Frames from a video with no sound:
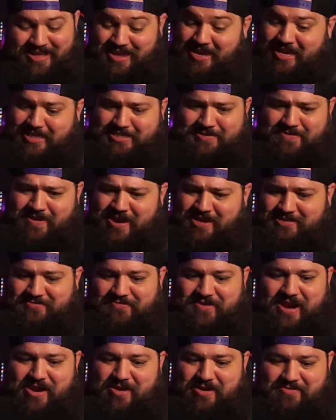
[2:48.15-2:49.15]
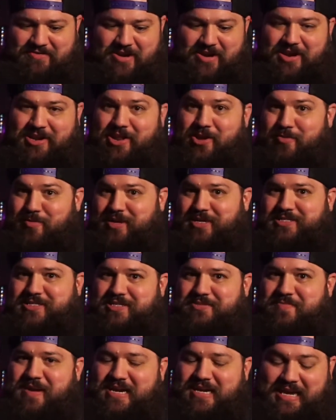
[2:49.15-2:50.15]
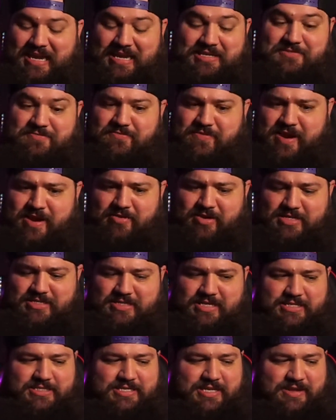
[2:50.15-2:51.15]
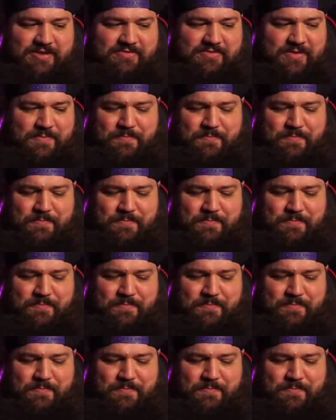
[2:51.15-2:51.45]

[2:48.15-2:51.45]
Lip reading: it's very, very low because this mic is very sensitive.